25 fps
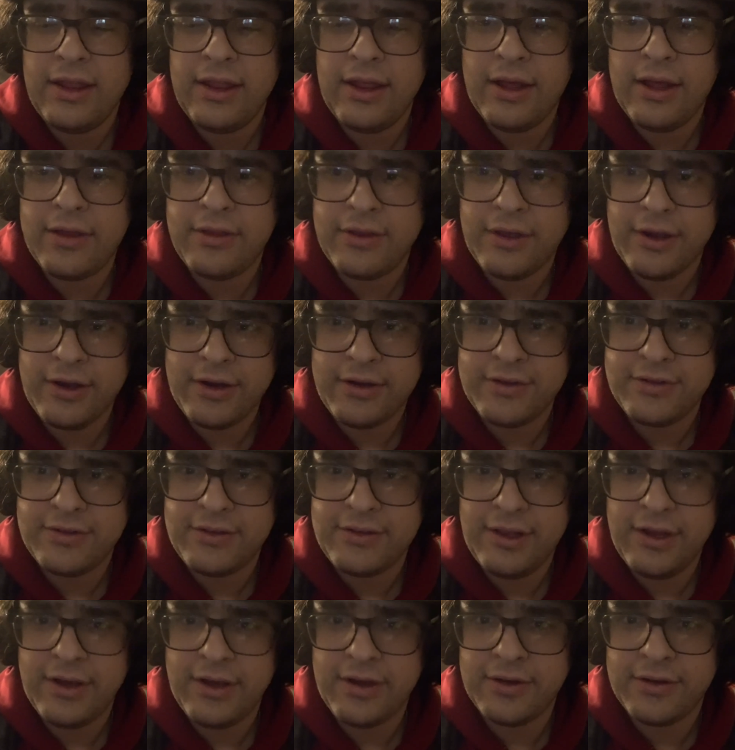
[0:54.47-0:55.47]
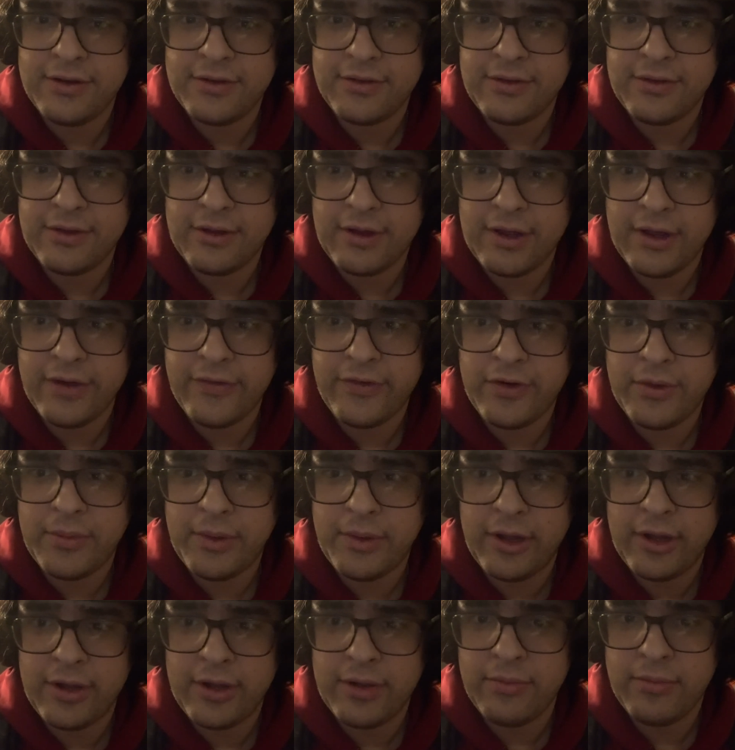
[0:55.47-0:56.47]
a dark secret is uncovered
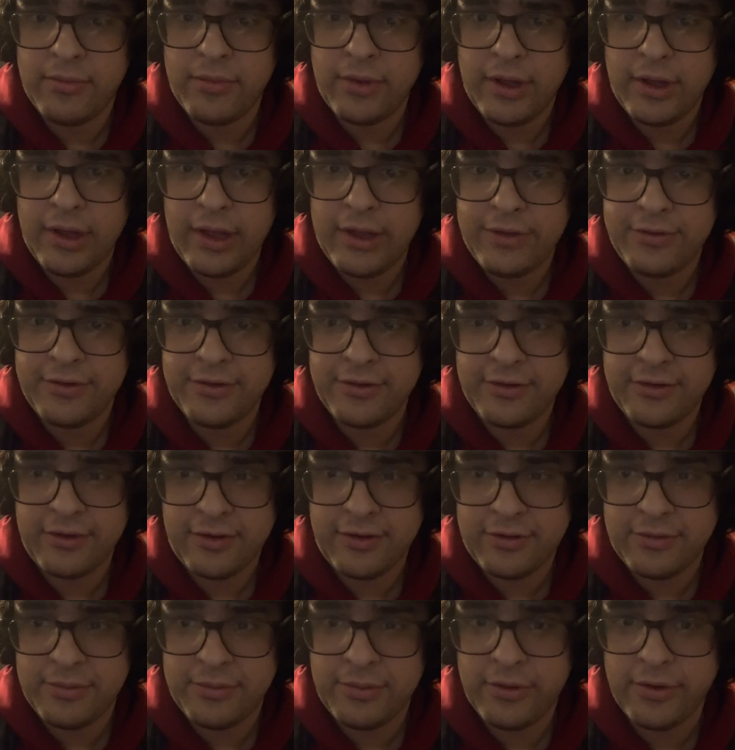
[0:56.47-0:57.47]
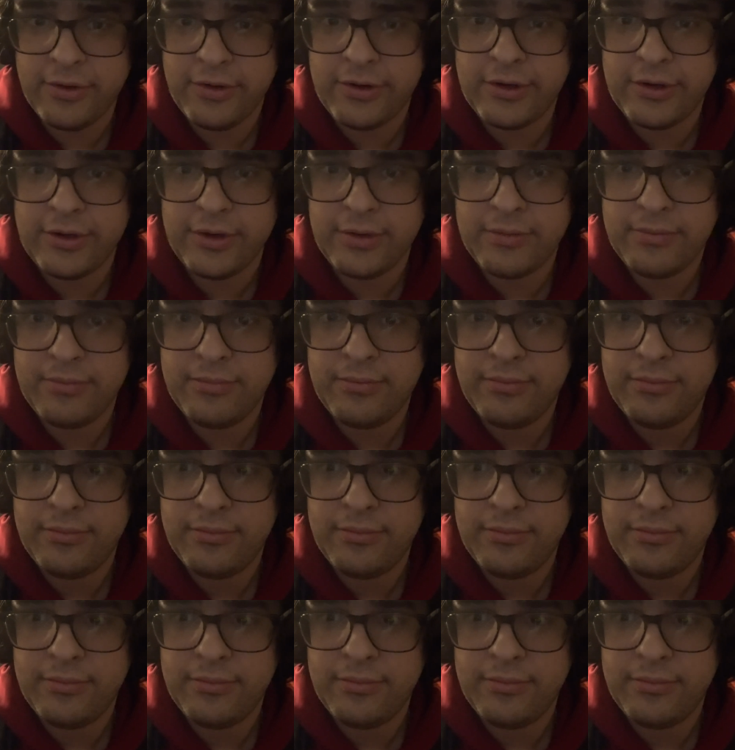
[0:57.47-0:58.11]
about him as he's exploring.